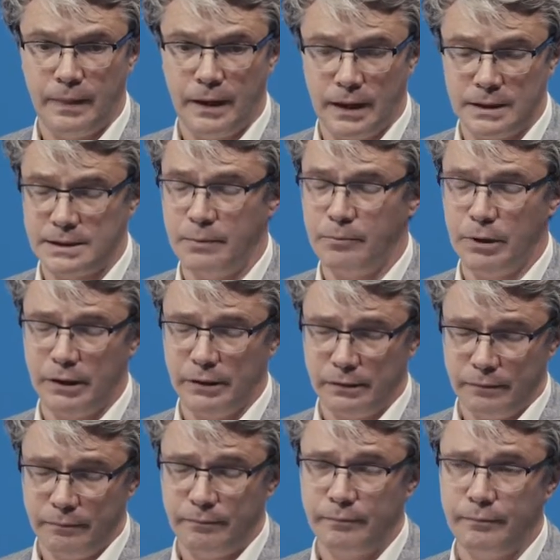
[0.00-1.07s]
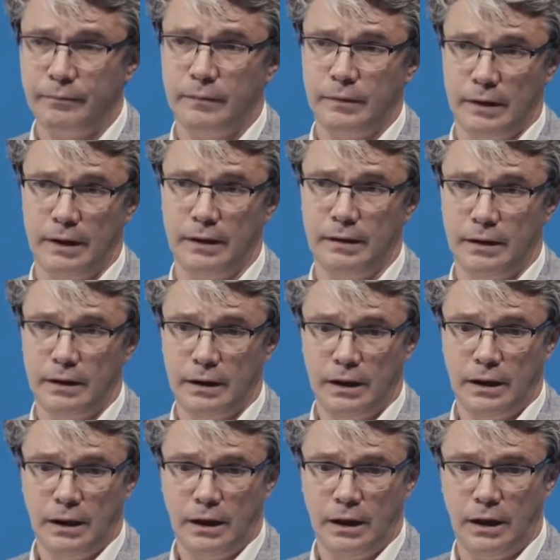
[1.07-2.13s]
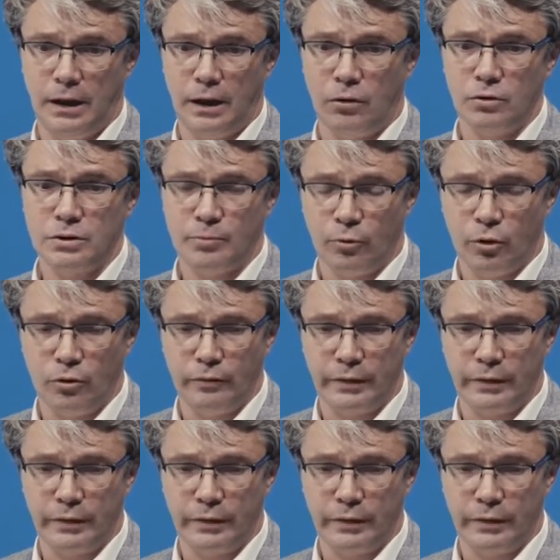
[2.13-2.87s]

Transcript: assemble it, yeah, in our small